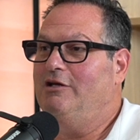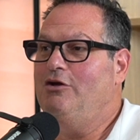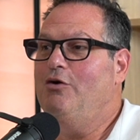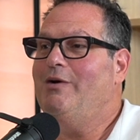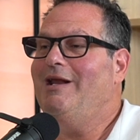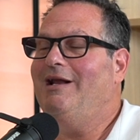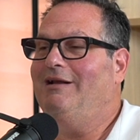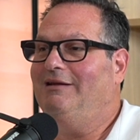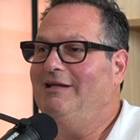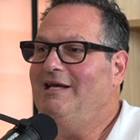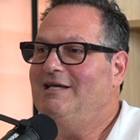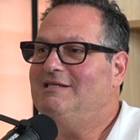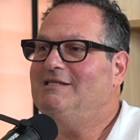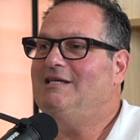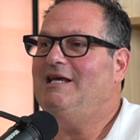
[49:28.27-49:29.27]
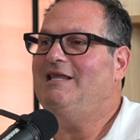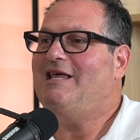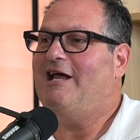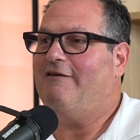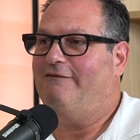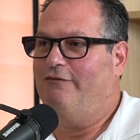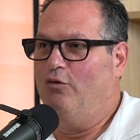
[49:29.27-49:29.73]
you can at least see
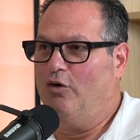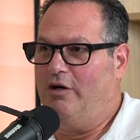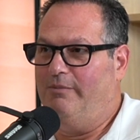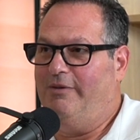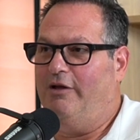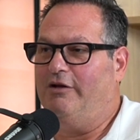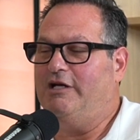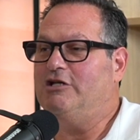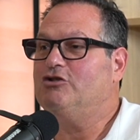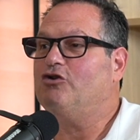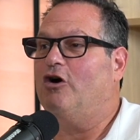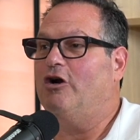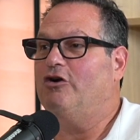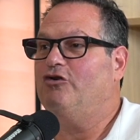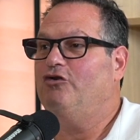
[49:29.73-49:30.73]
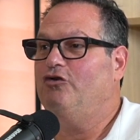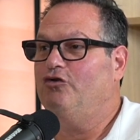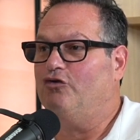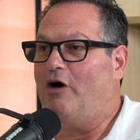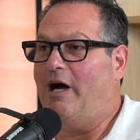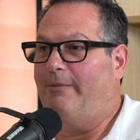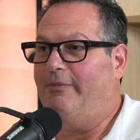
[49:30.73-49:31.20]
that affordability start
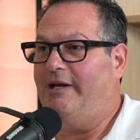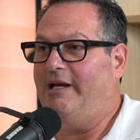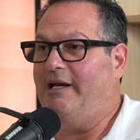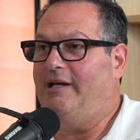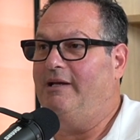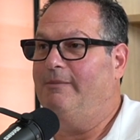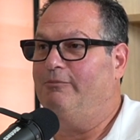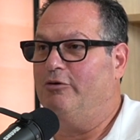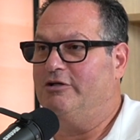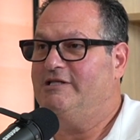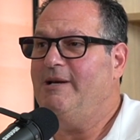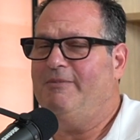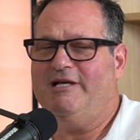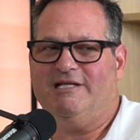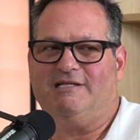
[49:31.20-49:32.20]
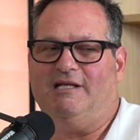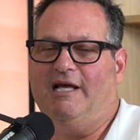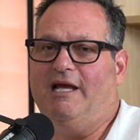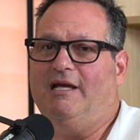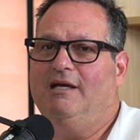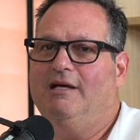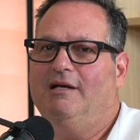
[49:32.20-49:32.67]
dropping
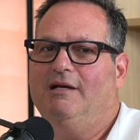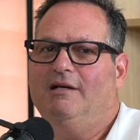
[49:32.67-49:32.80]
precipitously.